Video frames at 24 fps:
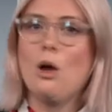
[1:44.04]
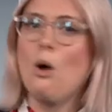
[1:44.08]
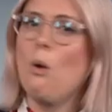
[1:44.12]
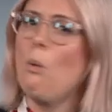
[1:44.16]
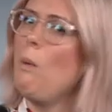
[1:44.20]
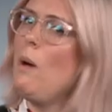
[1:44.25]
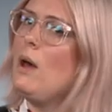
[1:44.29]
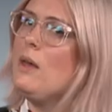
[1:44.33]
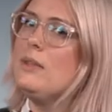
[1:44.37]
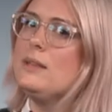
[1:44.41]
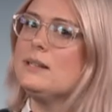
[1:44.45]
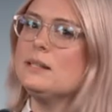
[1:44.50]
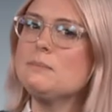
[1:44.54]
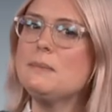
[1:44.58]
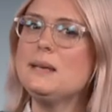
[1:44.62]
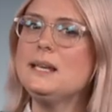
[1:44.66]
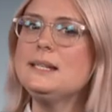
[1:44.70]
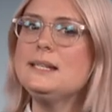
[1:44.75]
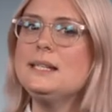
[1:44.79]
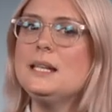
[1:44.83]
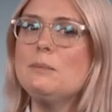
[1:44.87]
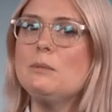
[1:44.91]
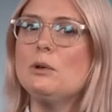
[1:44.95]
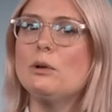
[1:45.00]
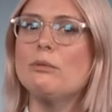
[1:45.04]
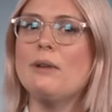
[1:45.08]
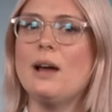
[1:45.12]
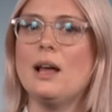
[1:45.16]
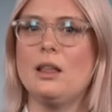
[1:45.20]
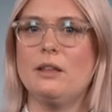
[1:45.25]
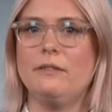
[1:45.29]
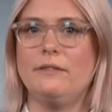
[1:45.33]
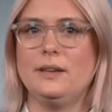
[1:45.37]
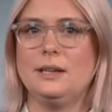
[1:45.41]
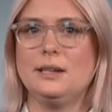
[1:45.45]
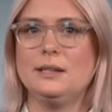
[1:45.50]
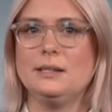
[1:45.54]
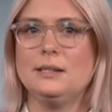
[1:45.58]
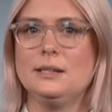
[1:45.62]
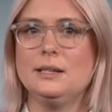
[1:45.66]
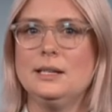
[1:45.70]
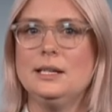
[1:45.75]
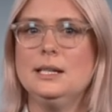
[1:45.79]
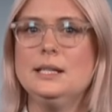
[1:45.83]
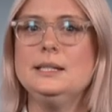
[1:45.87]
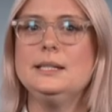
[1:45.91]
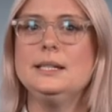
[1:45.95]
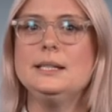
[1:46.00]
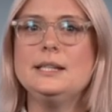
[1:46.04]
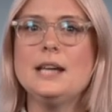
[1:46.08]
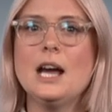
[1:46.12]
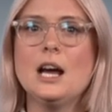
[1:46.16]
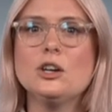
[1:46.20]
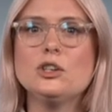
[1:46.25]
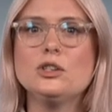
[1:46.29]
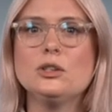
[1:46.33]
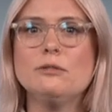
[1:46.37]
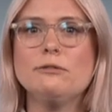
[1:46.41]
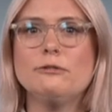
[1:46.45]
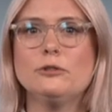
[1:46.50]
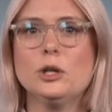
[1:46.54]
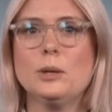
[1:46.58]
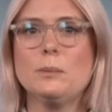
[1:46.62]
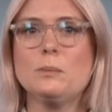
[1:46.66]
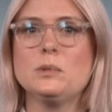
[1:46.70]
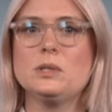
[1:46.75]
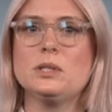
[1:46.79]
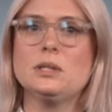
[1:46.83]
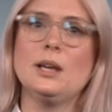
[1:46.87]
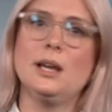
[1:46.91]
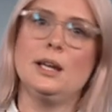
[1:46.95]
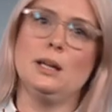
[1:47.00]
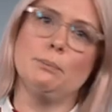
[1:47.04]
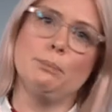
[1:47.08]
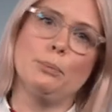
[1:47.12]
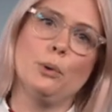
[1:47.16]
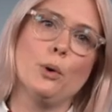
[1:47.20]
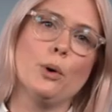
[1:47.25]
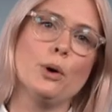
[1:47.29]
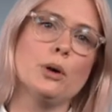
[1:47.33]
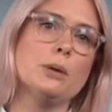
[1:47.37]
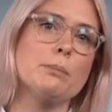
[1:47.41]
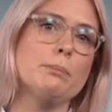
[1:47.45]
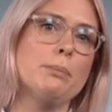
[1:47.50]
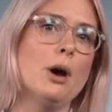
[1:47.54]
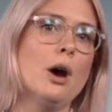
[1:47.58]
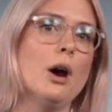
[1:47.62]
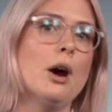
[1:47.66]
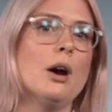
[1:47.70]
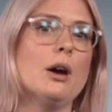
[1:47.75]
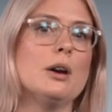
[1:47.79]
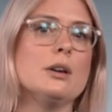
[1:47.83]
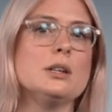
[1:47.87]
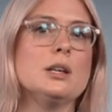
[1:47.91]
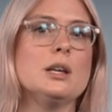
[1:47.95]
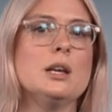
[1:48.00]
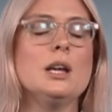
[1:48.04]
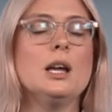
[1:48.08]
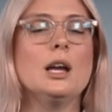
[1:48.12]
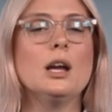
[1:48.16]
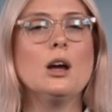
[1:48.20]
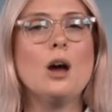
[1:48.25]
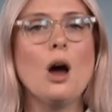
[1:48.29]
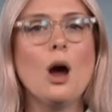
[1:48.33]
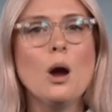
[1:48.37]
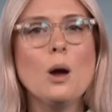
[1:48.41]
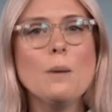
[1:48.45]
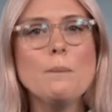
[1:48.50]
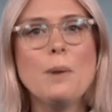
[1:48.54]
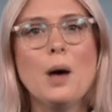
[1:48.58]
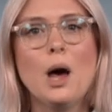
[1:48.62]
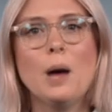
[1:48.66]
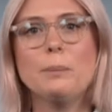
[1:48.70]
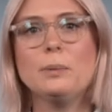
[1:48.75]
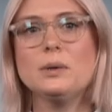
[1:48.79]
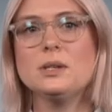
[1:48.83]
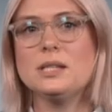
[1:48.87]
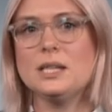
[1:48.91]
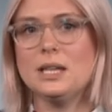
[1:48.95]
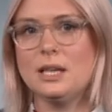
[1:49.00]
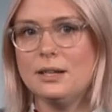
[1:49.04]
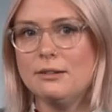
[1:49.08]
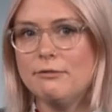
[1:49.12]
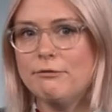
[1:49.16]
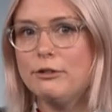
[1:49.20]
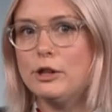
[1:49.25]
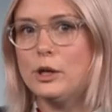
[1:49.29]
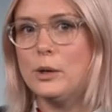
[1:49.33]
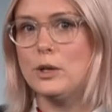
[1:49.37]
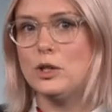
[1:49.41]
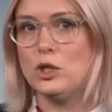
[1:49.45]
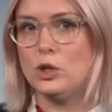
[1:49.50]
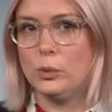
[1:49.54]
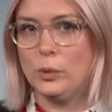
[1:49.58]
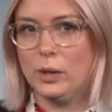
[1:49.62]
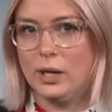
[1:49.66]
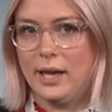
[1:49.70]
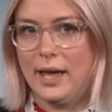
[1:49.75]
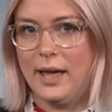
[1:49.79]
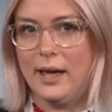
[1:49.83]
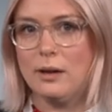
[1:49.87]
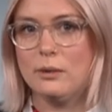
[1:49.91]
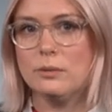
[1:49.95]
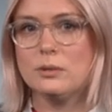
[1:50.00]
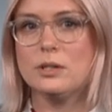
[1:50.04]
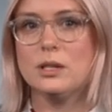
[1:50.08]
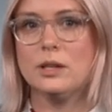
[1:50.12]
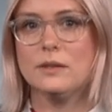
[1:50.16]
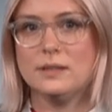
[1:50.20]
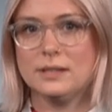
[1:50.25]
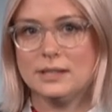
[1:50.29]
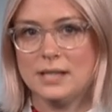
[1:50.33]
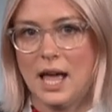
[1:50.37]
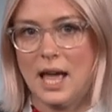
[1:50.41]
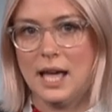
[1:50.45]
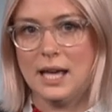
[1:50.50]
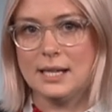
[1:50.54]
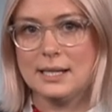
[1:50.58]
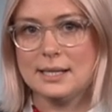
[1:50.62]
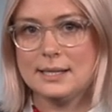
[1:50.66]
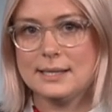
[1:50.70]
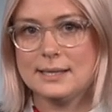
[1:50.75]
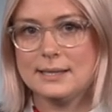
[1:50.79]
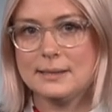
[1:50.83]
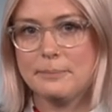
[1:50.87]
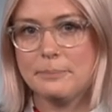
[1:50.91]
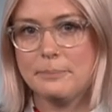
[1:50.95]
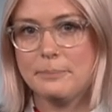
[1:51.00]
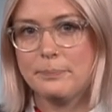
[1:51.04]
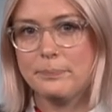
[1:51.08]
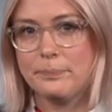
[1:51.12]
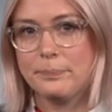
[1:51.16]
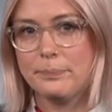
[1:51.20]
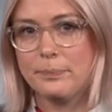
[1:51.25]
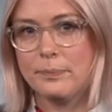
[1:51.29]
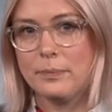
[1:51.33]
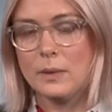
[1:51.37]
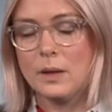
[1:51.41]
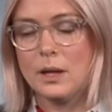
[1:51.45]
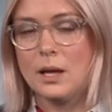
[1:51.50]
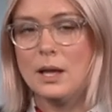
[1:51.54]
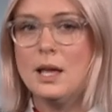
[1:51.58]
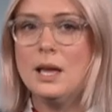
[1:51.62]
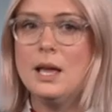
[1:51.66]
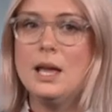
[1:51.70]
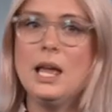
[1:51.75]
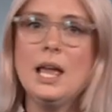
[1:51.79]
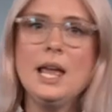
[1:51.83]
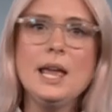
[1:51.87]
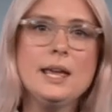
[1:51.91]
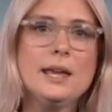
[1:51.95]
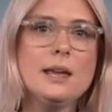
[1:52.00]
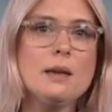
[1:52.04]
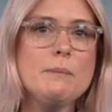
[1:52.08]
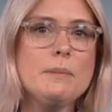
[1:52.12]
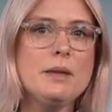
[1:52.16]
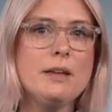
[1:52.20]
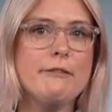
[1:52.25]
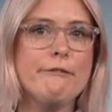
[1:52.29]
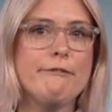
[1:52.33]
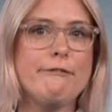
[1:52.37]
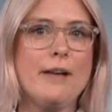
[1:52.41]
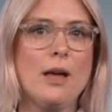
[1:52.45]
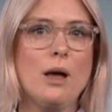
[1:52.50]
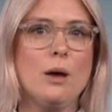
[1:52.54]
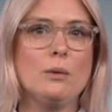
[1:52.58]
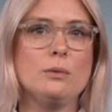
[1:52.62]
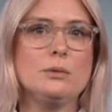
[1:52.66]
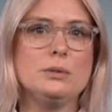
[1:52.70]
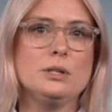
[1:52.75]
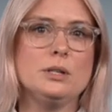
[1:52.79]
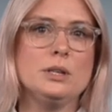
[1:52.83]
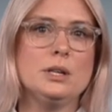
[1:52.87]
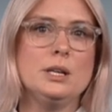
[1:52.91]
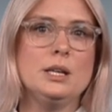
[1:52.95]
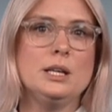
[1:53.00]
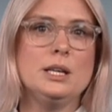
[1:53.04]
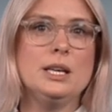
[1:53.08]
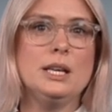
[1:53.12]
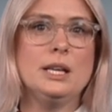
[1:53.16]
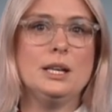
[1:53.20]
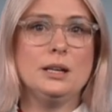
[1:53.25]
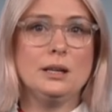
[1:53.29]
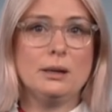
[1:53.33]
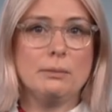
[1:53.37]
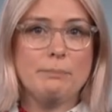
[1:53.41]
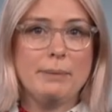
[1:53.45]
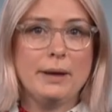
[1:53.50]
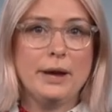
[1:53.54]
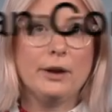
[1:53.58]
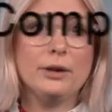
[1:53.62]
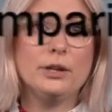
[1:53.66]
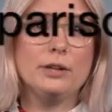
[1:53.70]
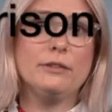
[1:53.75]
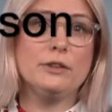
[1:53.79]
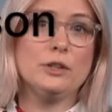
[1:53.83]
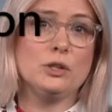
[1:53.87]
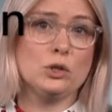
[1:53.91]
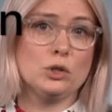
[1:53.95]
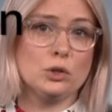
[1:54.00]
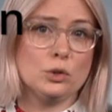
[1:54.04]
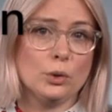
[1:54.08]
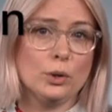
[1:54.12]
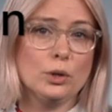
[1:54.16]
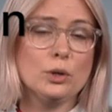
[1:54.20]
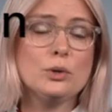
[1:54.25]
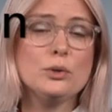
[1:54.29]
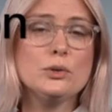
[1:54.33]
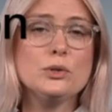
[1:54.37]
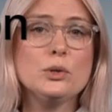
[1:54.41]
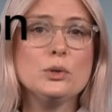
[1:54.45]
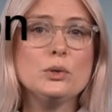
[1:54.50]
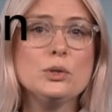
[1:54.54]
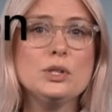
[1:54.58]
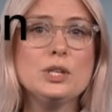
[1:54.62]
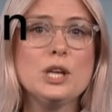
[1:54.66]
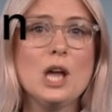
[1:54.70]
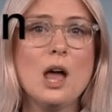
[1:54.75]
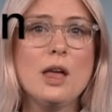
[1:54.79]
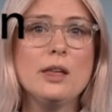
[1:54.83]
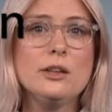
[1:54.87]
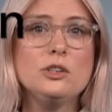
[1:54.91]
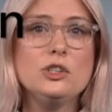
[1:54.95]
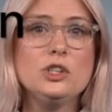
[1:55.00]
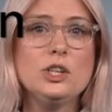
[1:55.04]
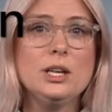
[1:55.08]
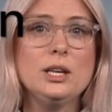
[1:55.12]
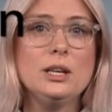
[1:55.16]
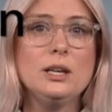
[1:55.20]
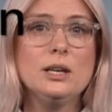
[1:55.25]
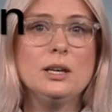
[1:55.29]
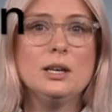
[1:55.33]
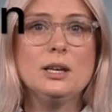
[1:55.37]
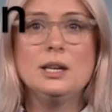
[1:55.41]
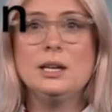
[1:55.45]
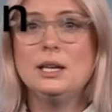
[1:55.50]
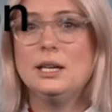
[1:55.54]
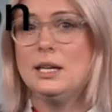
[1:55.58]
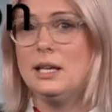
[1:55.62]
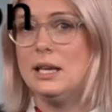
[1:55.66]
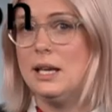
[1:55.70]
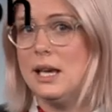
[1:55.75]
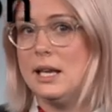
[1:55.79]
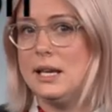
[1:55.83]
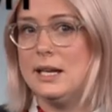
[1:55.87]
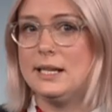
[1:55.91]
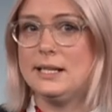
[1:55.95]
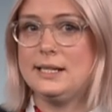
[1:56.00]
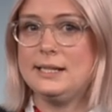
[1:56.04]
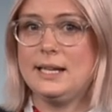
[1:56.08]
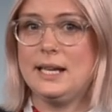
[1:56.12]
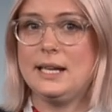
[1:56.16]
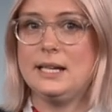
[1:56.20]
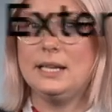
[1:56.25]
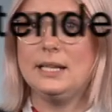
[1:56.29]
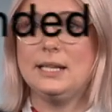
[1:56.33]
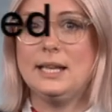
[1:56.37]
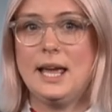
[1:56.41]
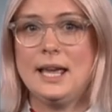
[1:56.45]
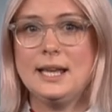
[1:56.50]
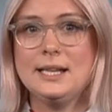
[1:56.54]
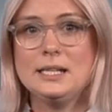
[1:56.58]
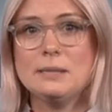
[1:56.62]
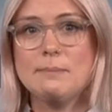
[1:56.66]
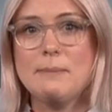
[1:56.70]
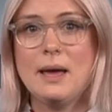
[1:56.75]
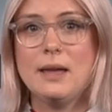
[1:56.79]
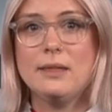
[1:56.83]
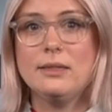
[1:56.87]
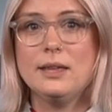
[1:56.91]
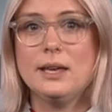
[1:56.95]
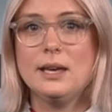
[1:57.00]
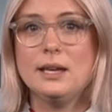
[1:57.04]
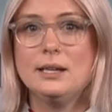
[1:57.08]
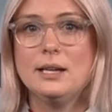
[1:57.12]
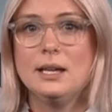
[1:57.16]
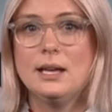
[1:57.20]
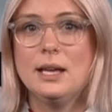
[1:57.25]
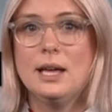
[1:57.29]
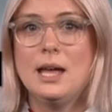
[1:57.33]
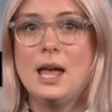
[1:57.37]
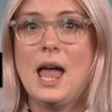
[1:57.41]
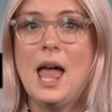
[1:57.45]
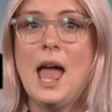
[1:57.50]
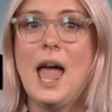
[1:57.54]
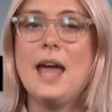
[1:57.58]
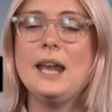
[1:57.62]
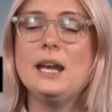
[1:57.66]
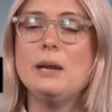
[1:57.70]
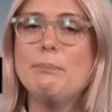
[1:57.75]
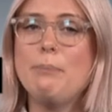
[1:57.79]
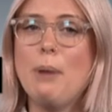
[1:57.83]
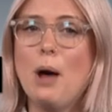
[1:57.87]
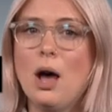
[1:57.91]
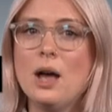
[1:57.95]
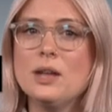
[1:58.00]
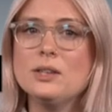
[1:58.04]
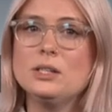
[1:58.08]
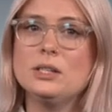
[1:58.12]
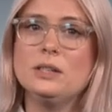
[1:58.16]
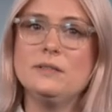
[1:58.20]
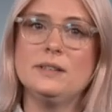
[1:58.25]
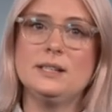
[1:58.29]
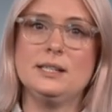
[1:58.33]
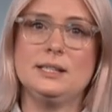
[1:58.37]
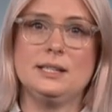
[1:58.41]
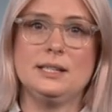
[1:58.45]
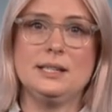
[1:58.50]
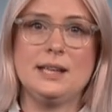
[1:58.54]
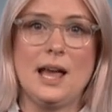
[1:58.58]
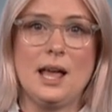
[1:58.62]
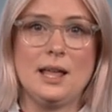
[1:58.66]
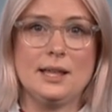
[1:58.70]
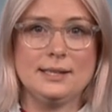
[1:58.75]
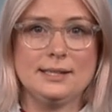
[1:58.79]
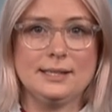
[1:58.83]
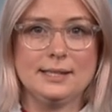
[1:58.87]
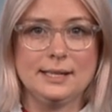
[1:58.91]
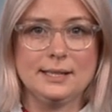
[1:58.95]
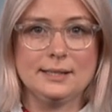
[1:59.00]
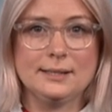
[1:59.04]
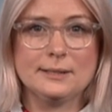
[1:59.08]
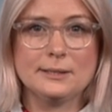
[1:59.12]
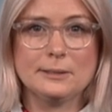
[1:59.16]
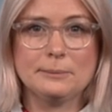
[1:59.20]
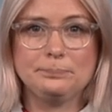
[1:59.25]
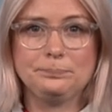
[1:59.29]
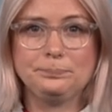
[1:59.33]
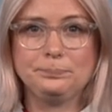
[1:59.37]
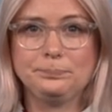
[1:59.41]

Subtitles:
While this may seem irrelevant, deduction forms an important part in Karl Popper's influential account of science. It can be found in comparative historical sociology, in extended case method, and in positivist analysis.